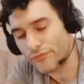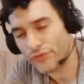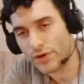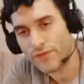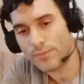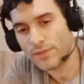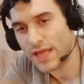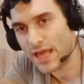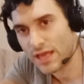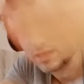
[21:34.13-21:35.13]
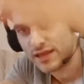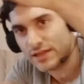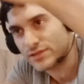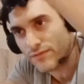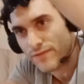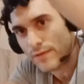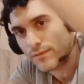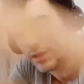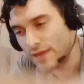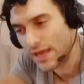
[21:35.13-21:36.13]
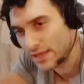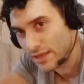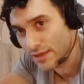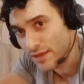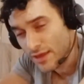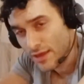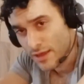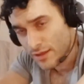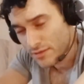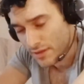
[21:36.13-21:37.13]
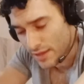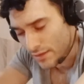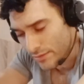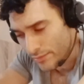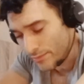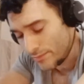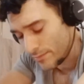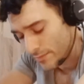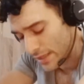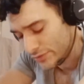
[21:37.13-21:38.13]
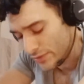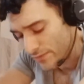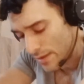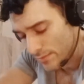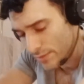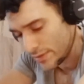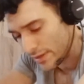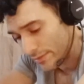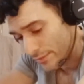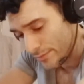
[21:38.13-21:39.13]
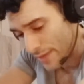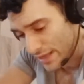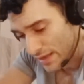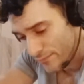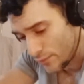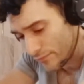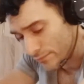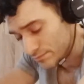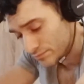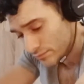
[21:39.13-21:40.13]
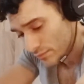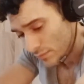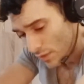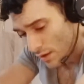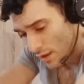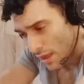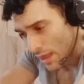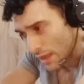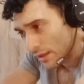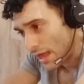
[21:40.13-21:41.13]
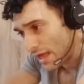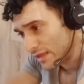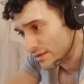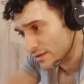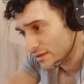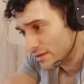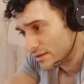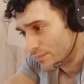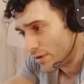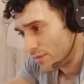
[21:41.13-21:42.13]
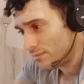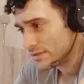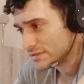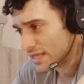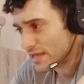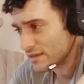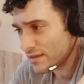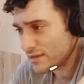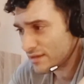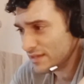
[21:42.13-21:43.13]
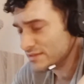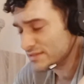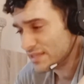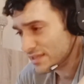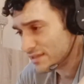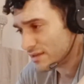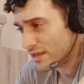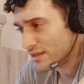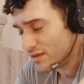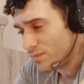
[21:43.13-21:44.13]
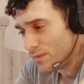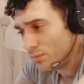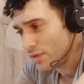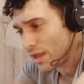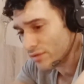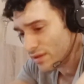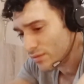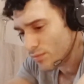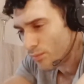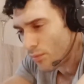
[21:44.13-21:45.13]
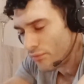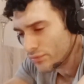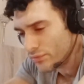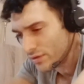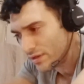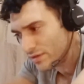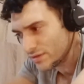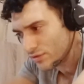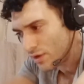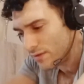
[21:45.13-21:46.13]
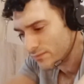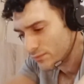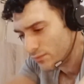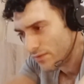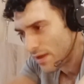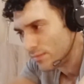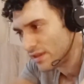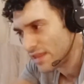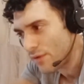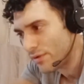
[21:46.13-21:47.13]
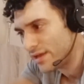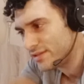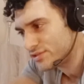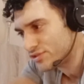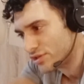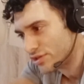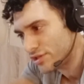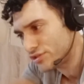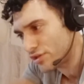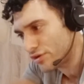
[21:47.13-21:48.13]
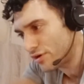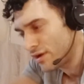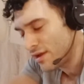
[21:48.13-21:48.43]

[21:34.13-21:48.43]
family A kids are attacking the kids of family B, back and forth. And the problem is that these kids, these people, this entire 2 family now hate each other,